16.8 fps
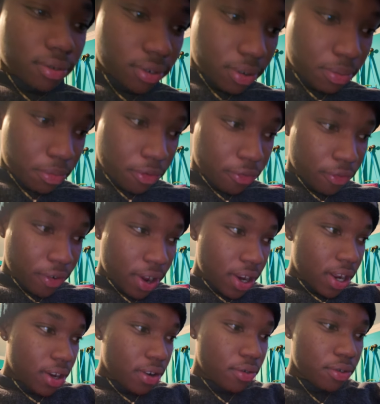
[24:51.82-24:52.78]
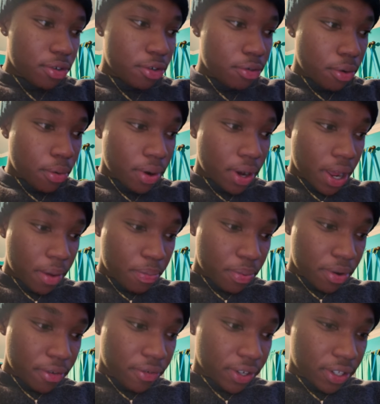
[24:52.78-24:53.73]
I'm afraid I don't know what would
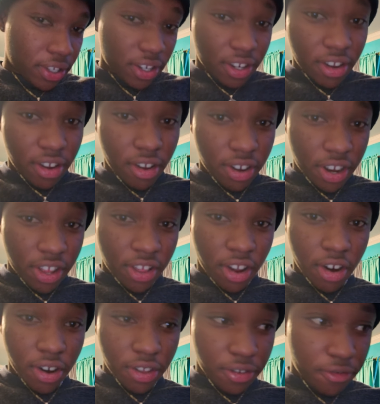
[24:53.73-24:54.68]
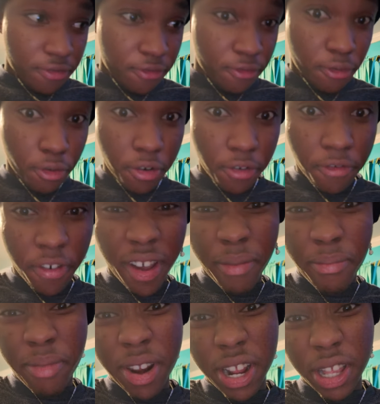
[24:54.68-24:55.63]
happen if I took y'all any longer than
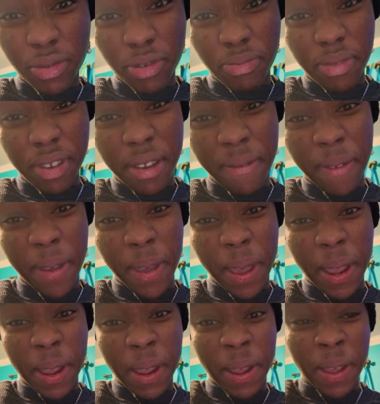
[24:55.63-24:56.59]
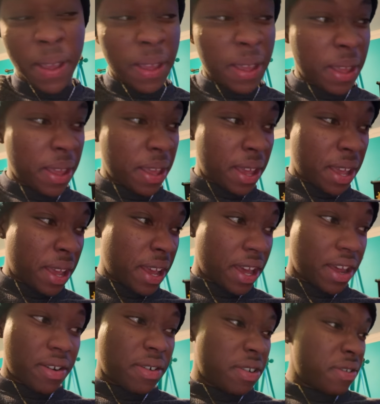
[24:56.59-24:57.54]
45 minutes with me. I feel like,
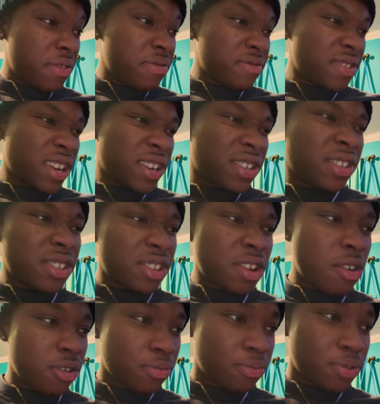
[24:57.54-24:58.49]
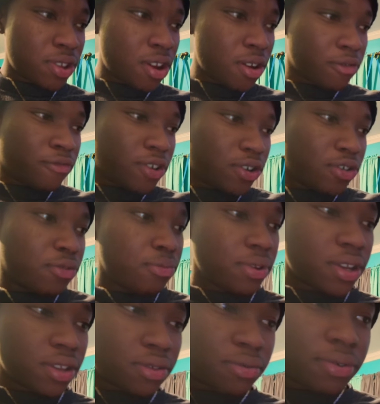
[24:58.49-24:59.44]
I don't know. Actually, y'all fuck with
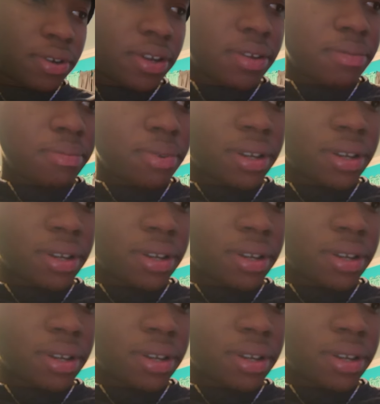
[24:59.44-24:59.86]
me either way.